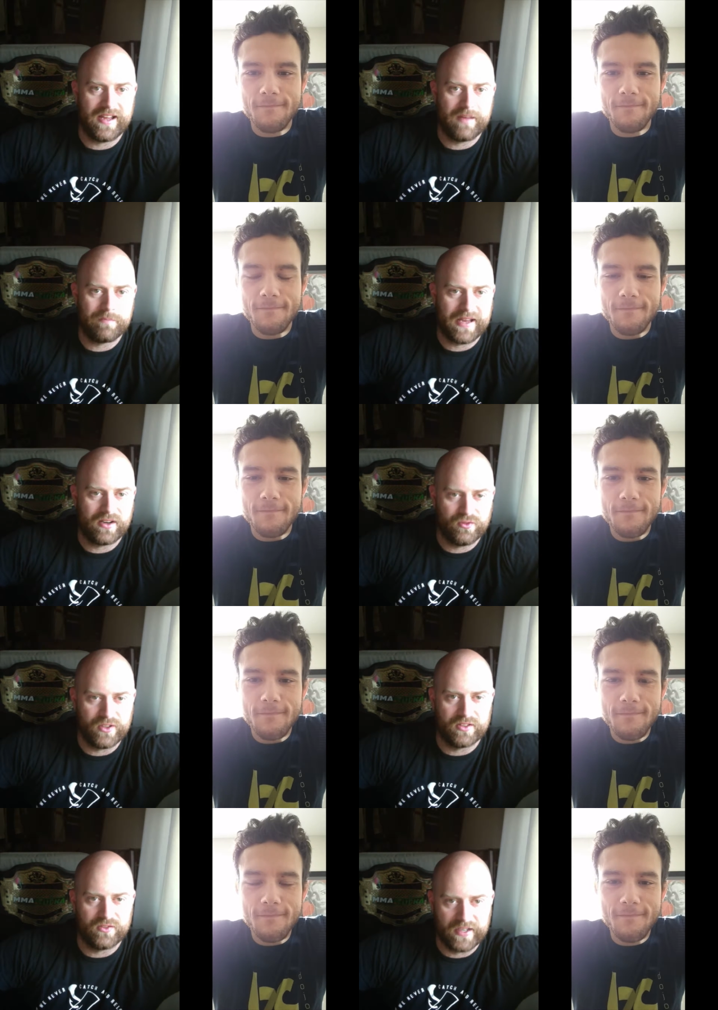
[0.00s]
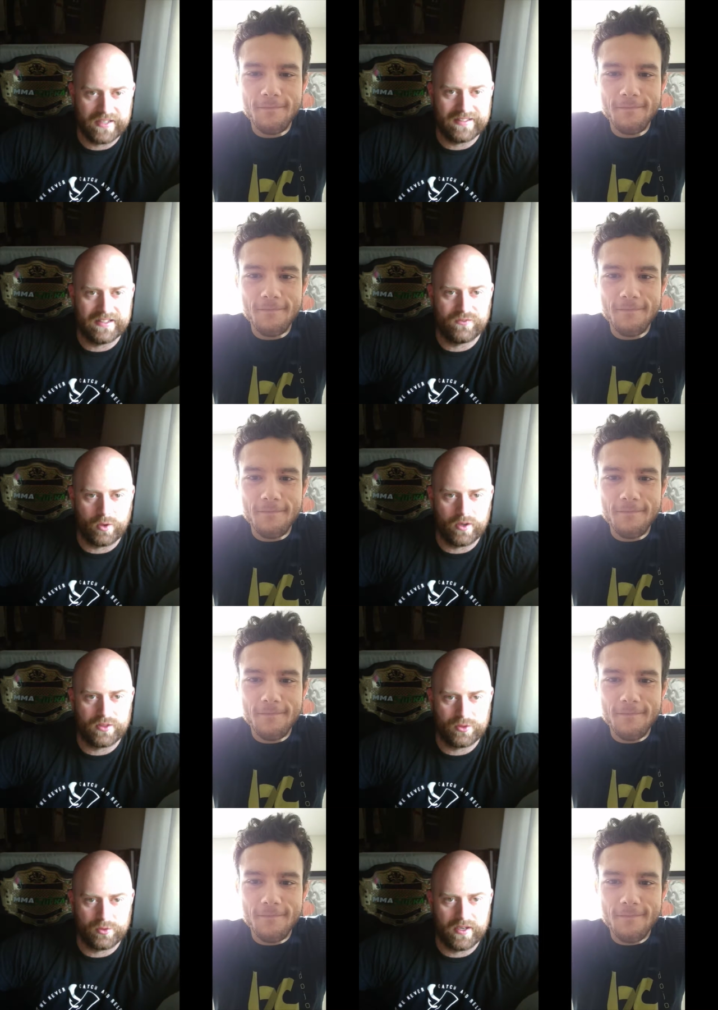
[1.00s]
Speaker 1: at Battlefield Fight League
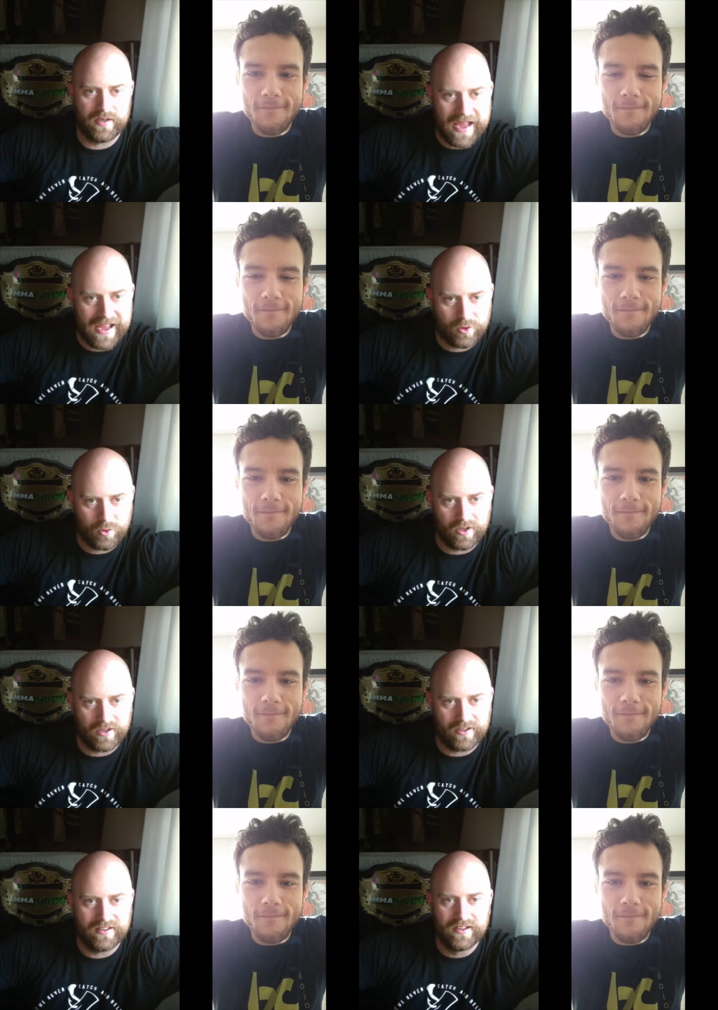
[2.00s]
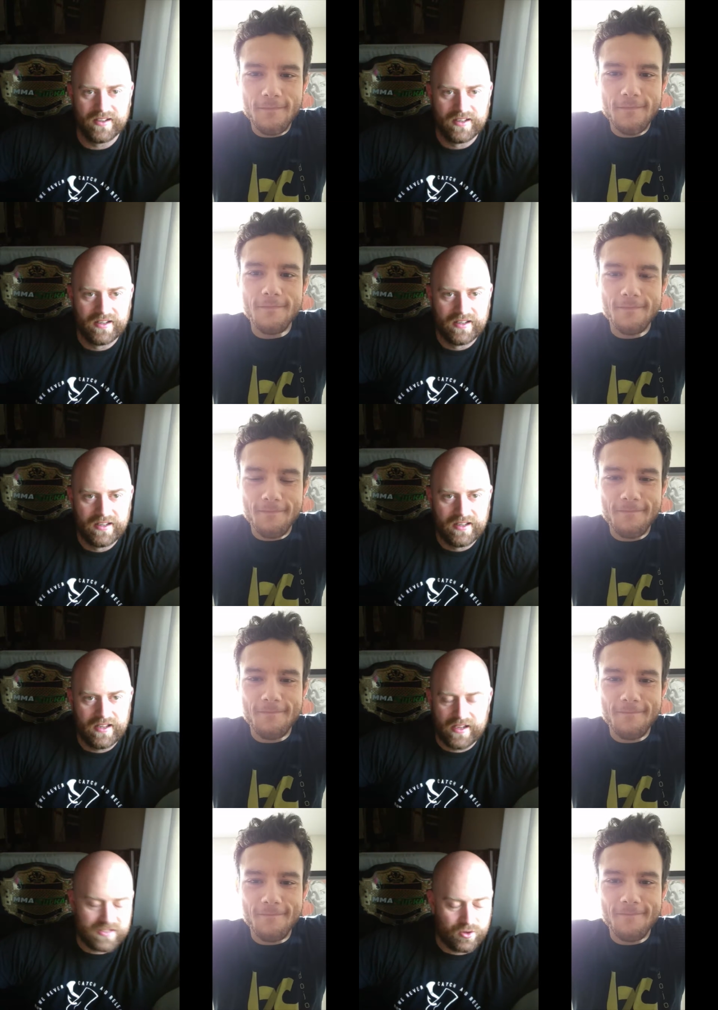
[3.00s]
43. Matt Kwan,
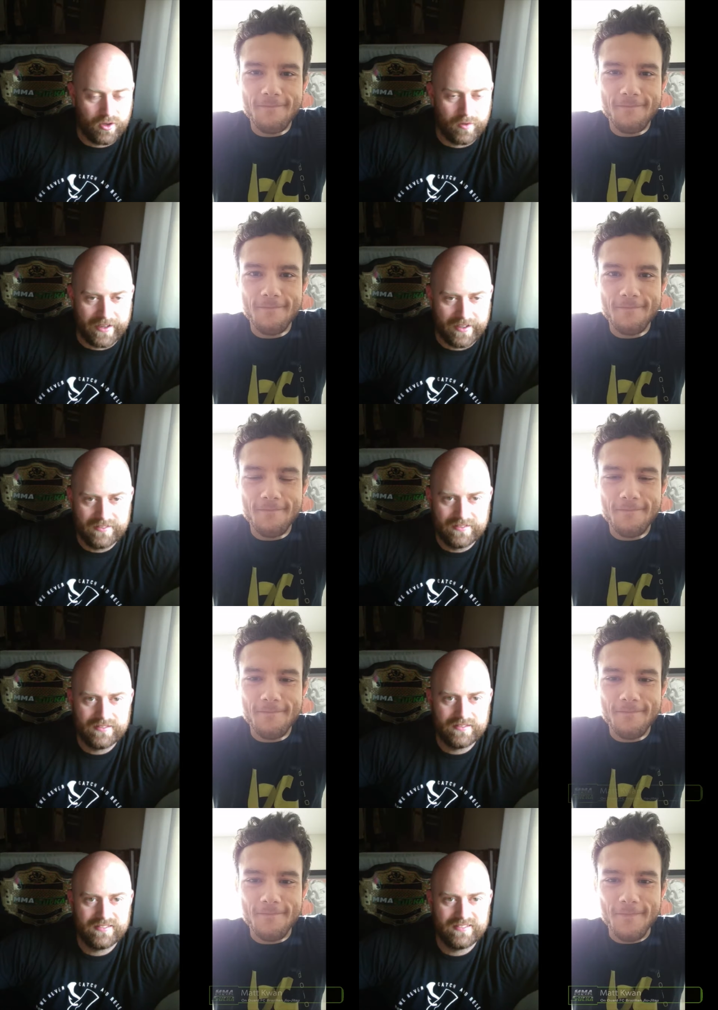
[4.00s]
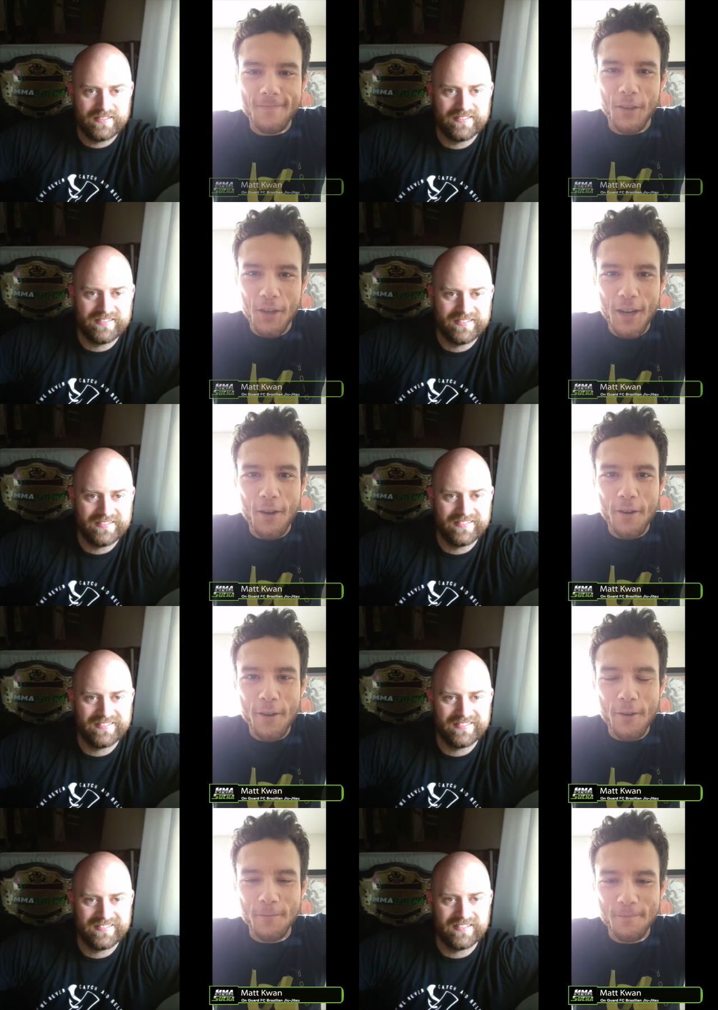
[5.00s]
how's it going, man?
Speaker 2: Good. How are
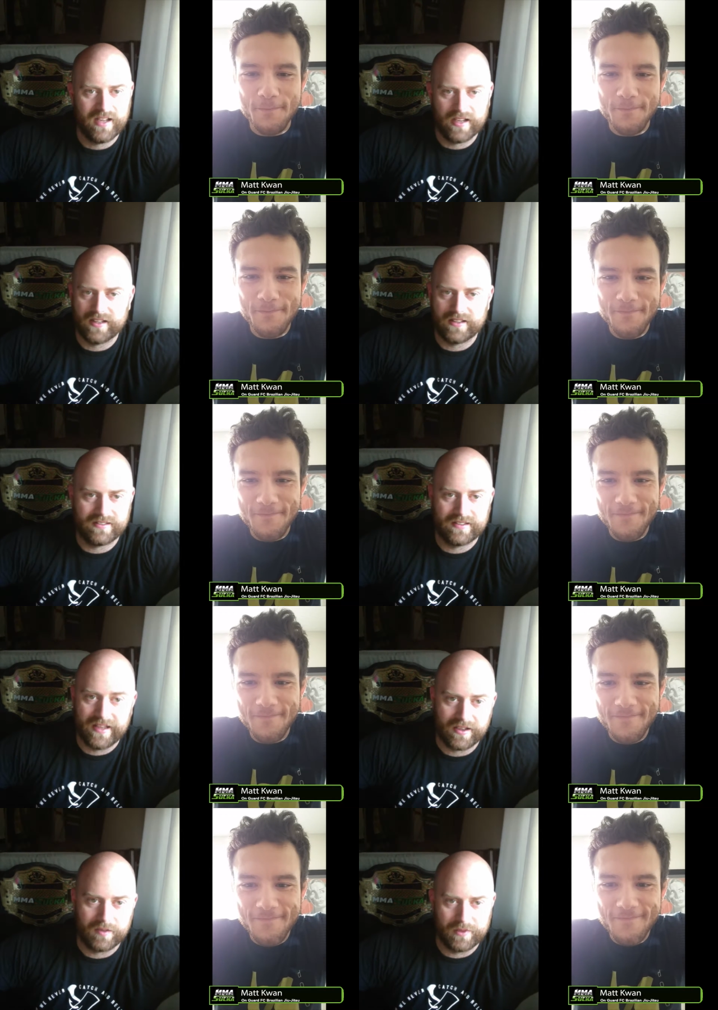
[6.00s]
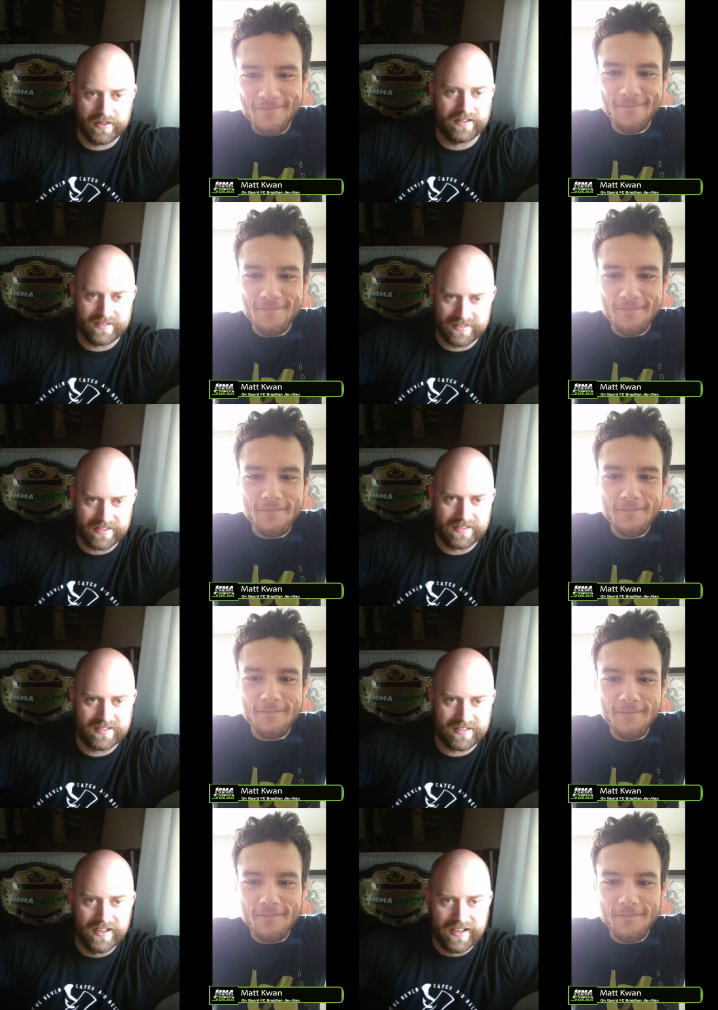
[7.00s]
you?
Speaker 1: I can't complain. It's
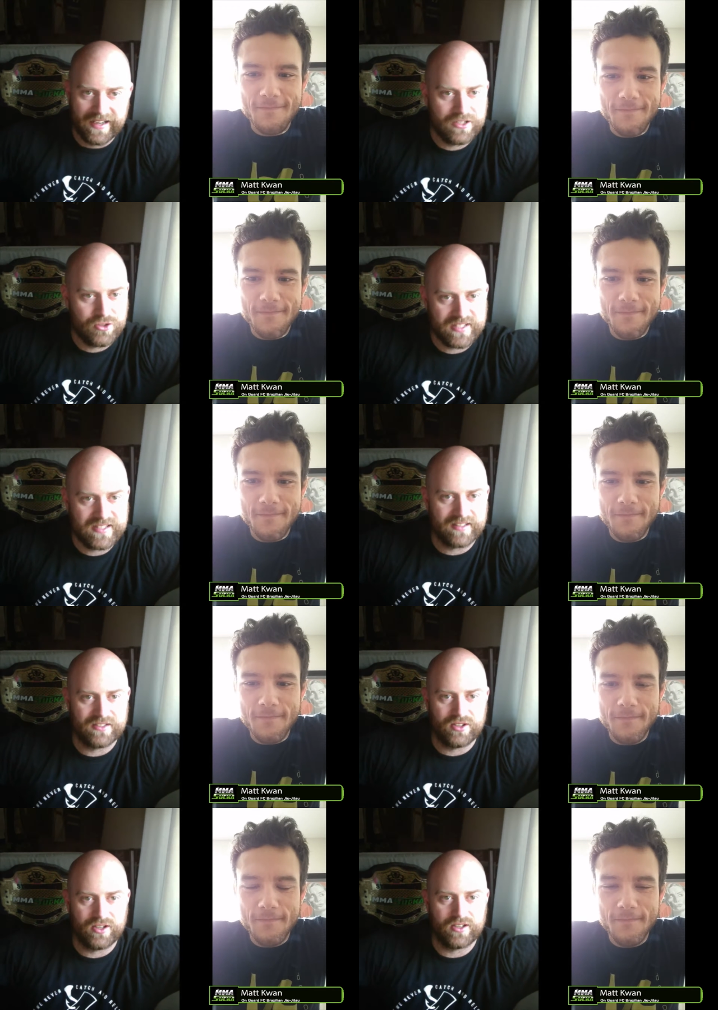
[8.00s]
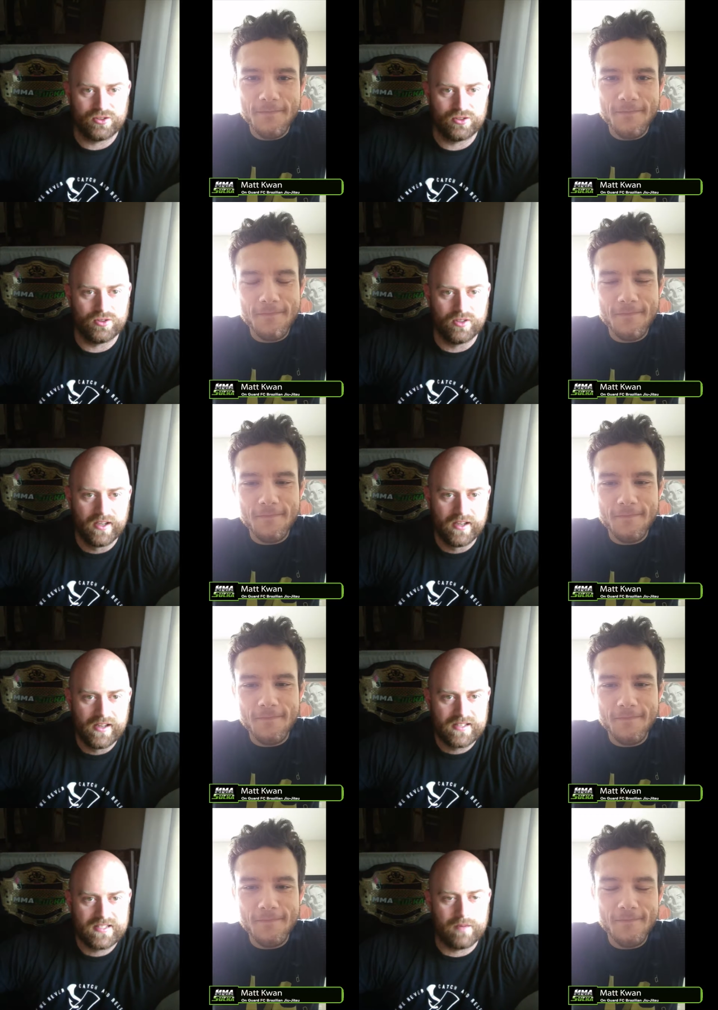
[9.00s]
it's interesting to talk to
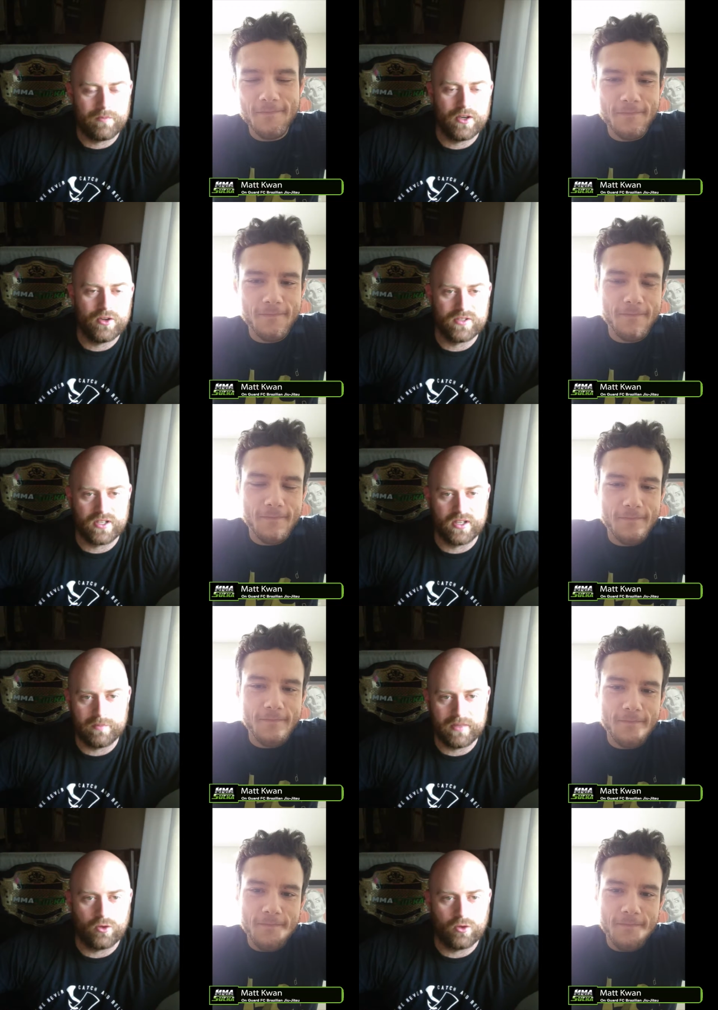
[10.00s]
someone who's going to be